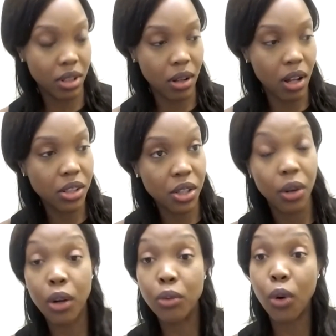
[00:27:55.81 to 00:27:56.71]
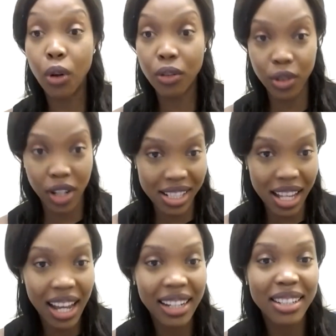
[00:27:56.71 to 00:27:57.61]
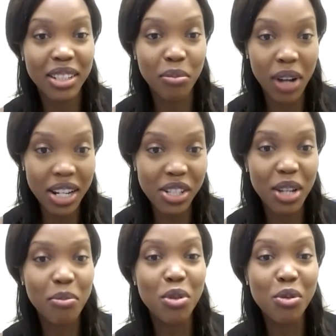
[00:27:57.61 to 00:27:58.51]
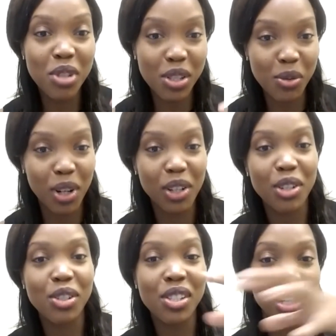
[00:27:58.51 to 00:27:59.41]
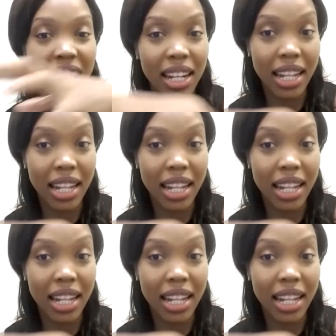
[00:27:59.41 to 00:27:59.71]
also a role for anxiety, depression, mood disorders to then